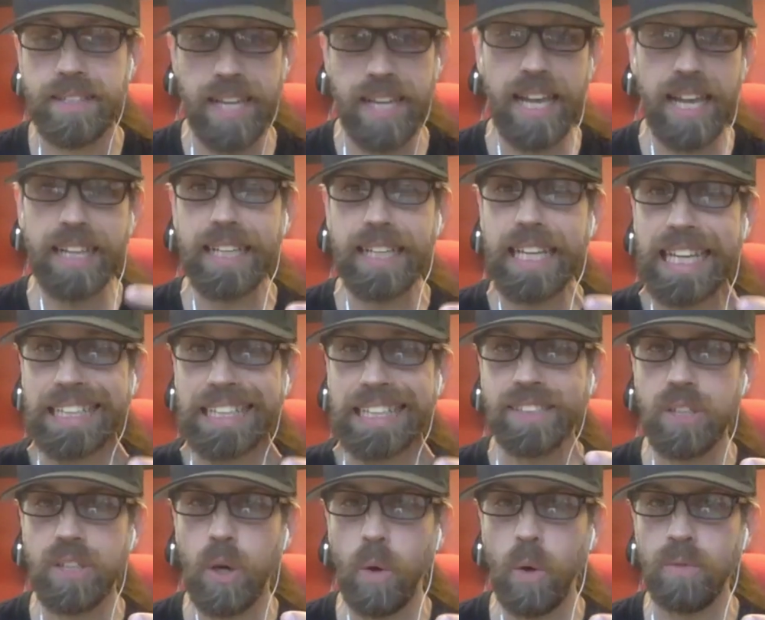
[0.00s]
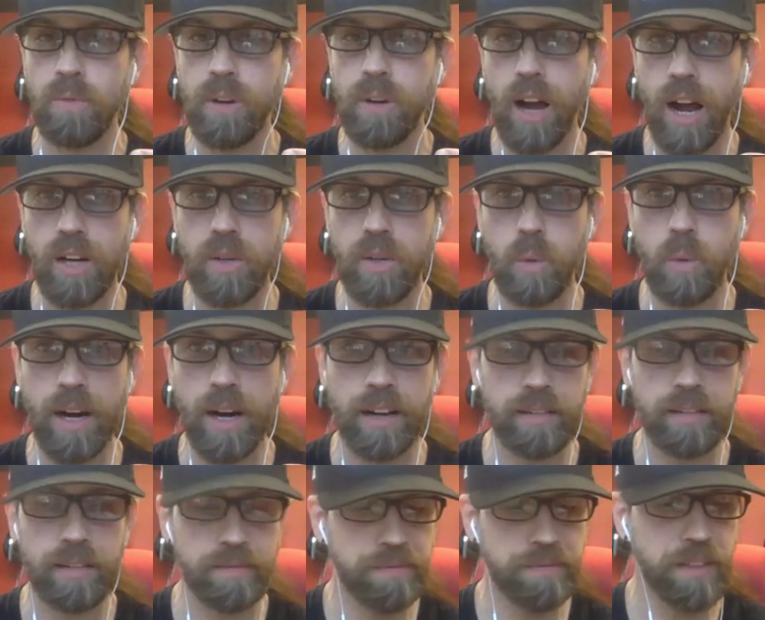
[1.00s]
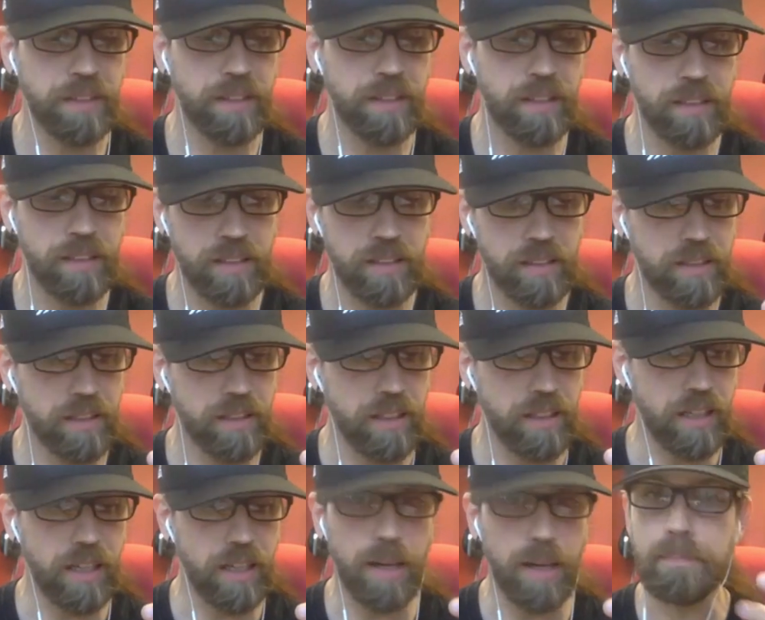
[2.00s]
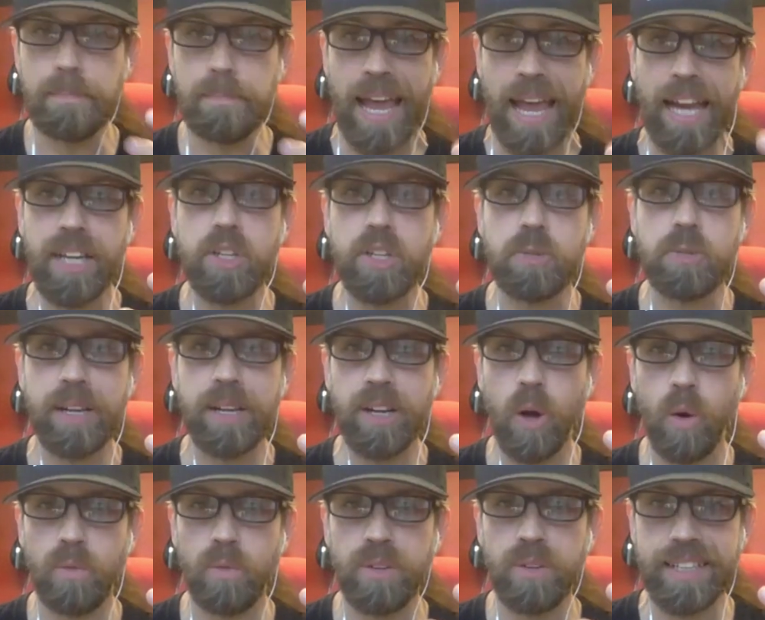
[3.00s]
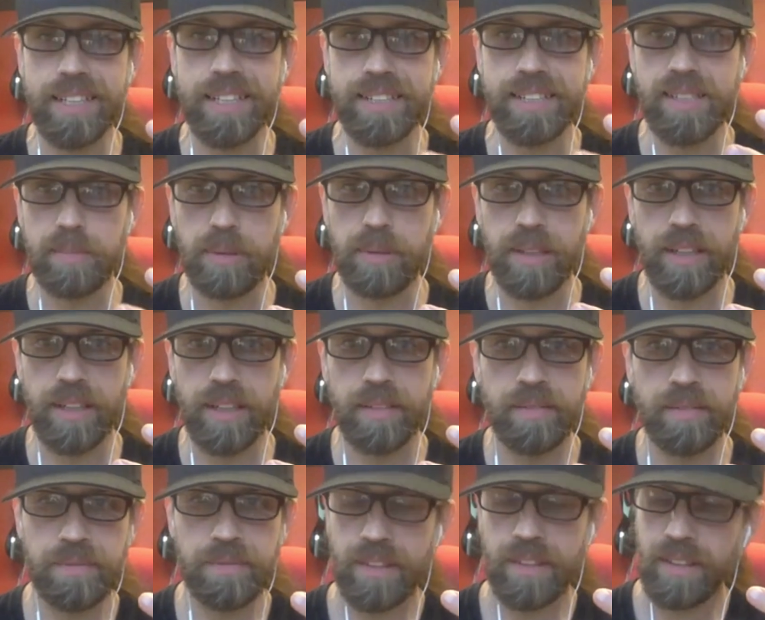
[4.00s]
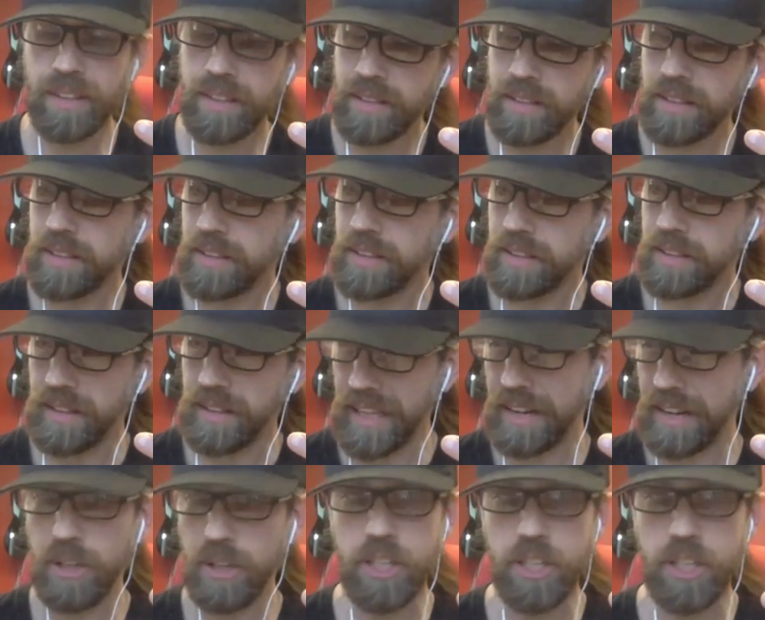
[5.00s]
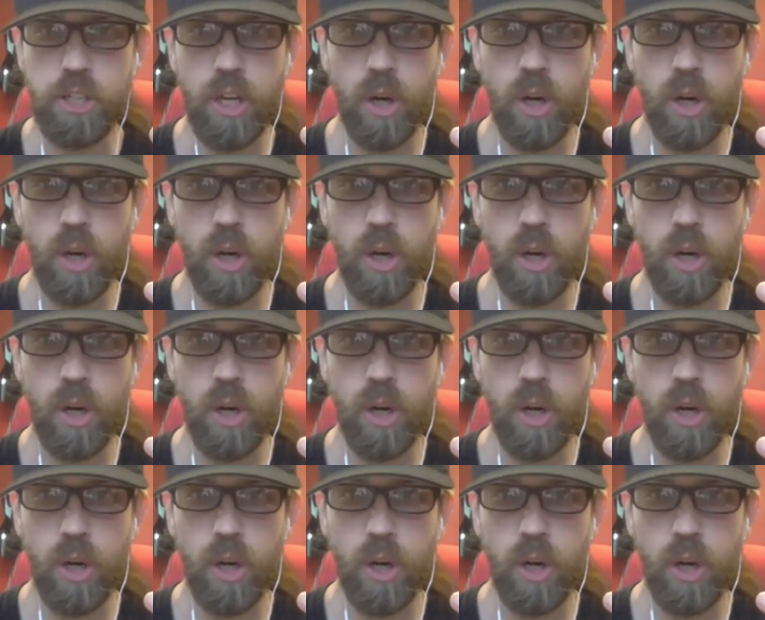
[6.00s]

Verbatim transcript: techniques over hardware, uh, management over discipline, leverage